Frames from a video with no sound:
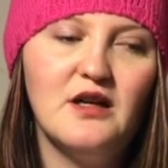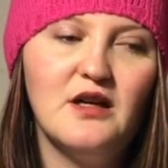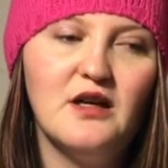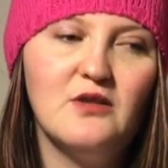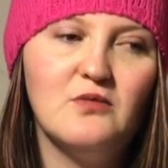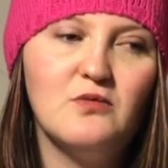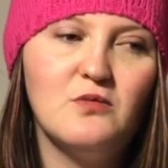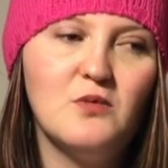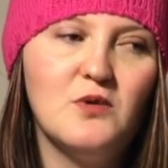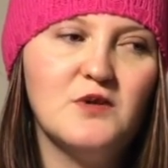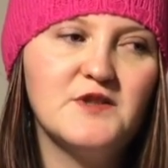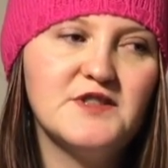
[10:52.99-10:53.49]

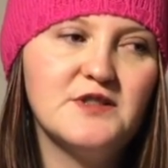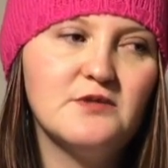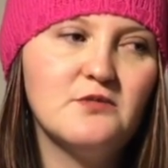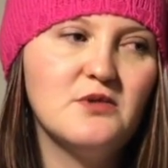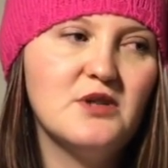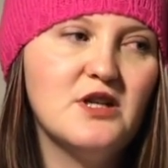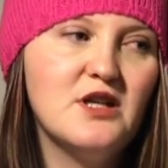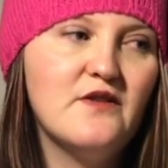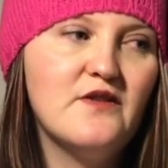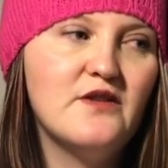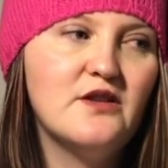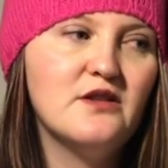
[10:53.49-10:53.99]
I was
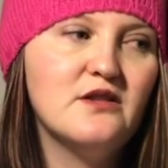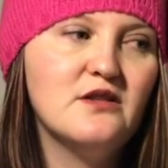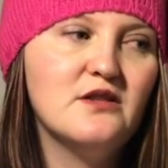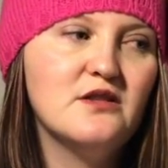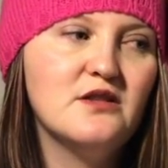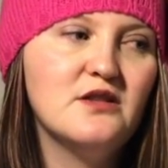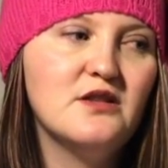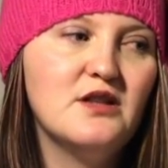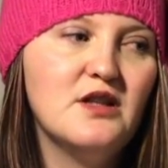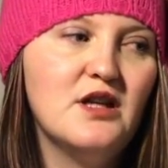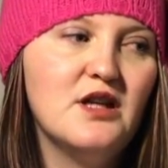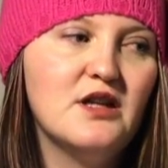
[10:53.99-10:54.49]
aware that
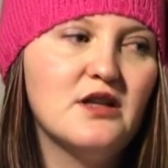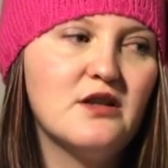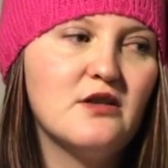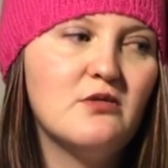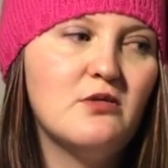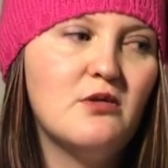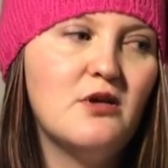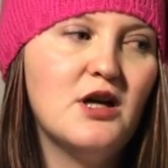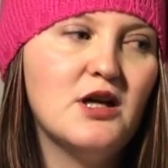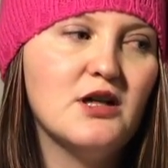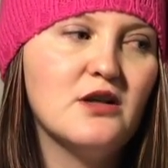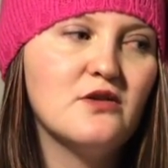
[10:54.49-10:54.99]
it had
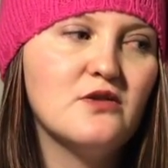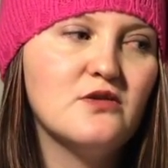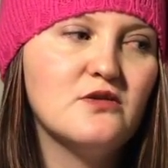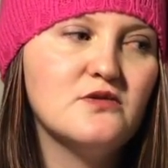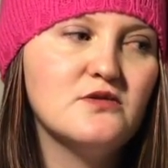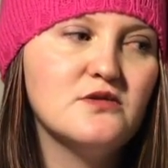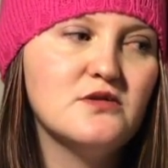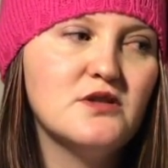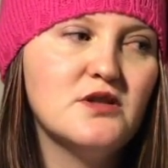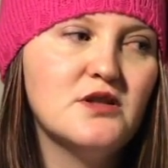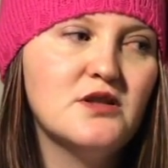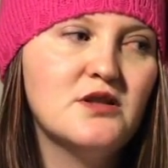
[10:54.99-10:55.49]
quite
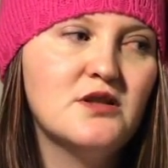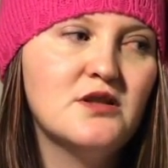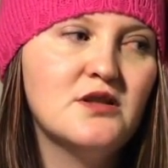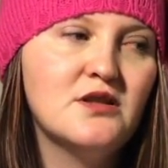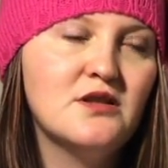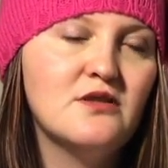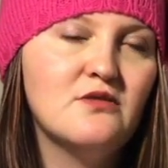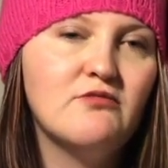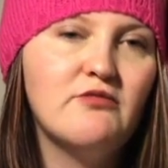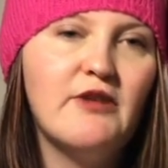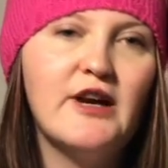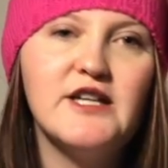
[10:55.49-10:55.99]
good
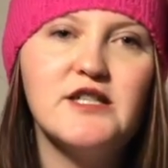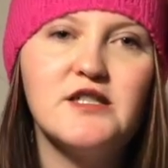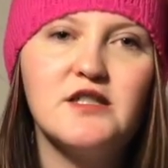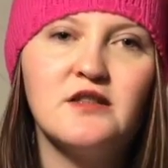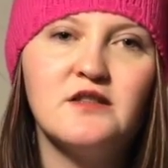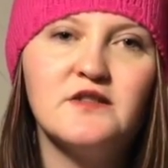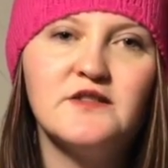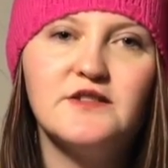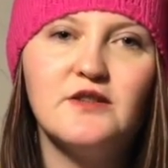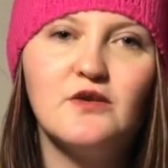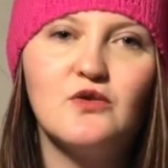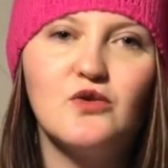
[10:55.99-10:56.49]

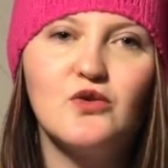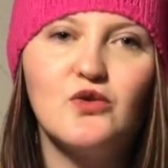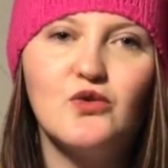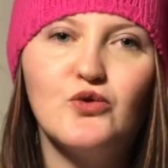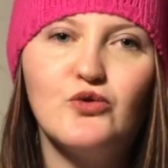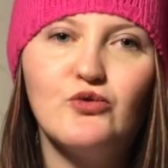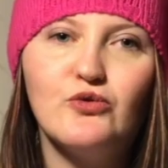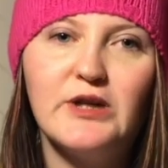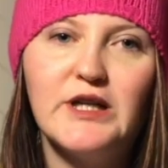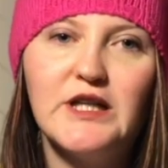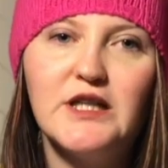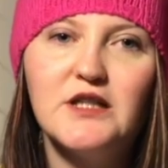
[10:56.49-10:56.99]
ratings on
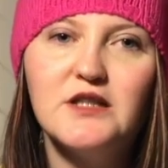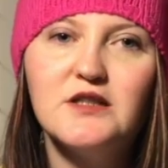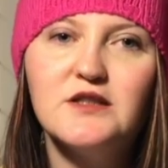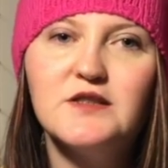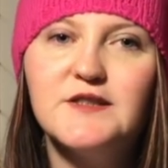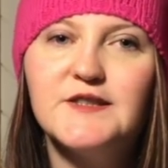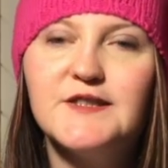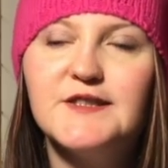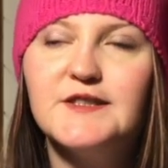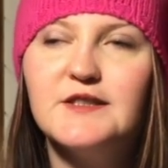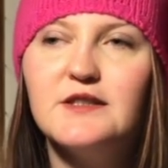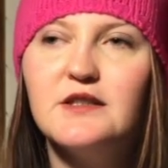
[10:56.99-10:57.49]

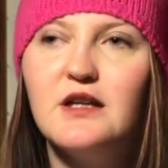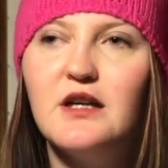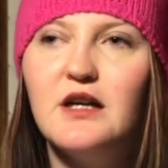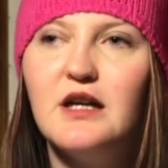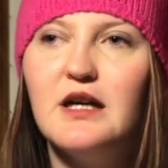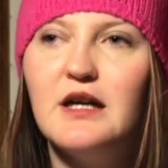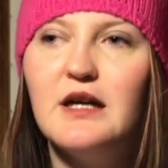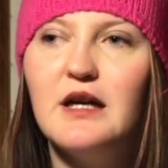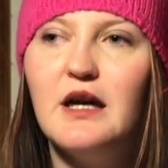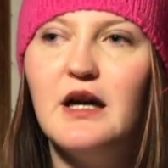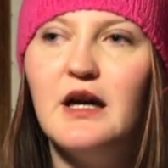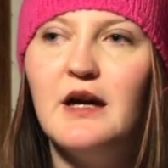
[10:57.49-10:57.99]
Goodreads,
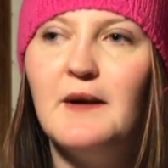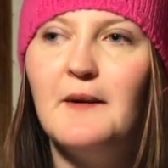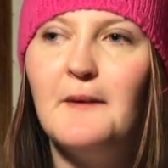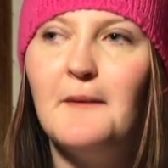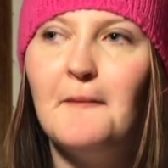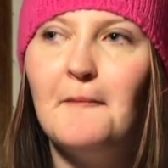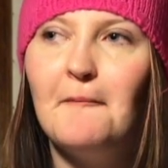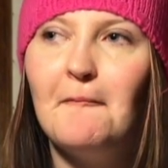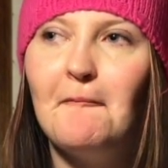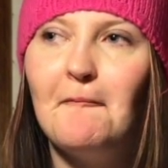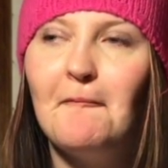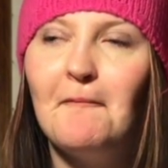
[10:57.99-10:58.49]

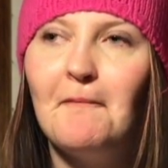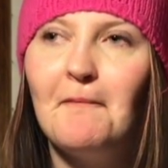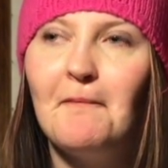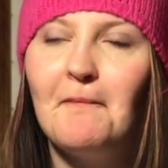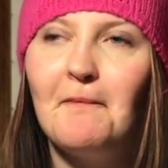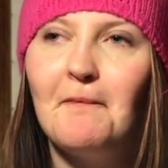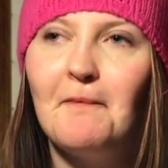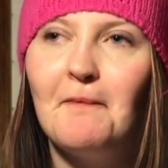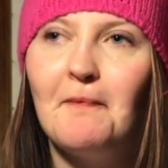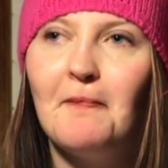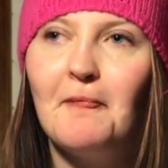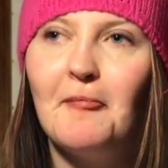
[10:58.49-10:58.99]

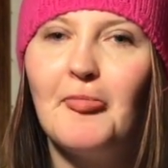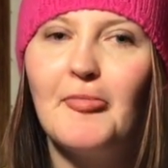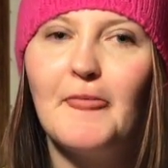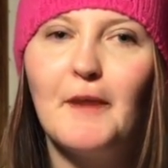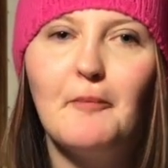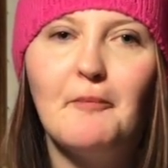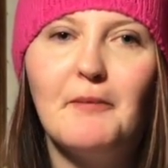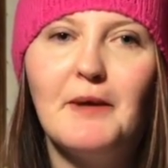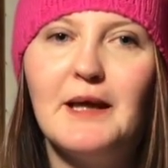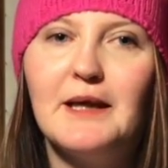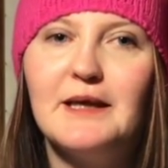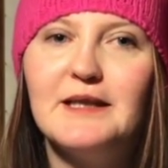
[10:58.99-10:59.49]

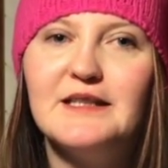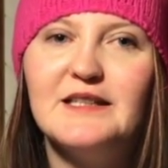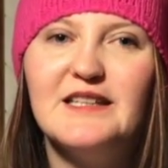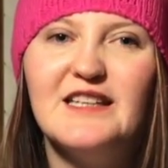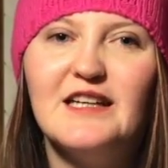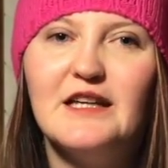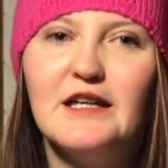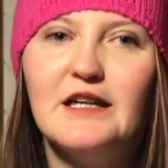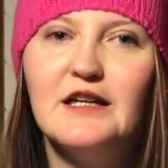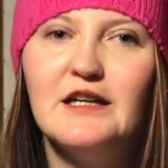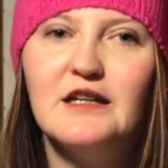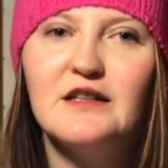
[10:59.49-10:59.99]
but
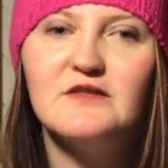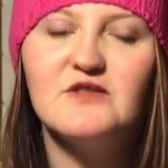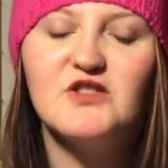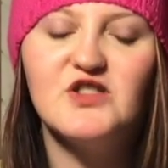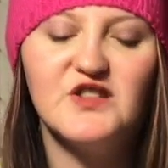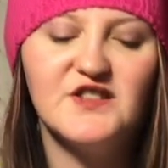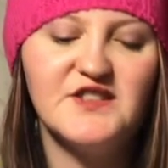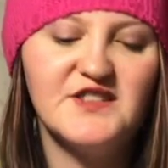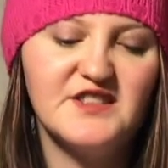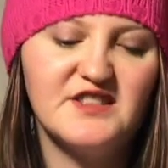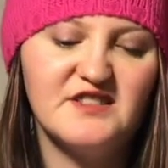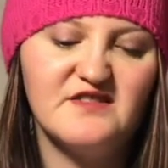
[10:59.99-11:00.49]
yeah,
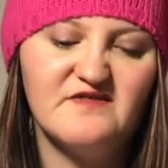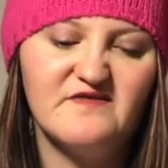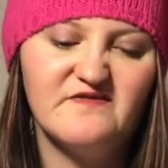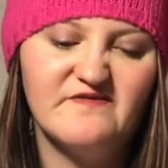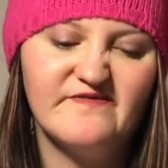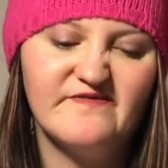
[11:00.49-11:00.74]
just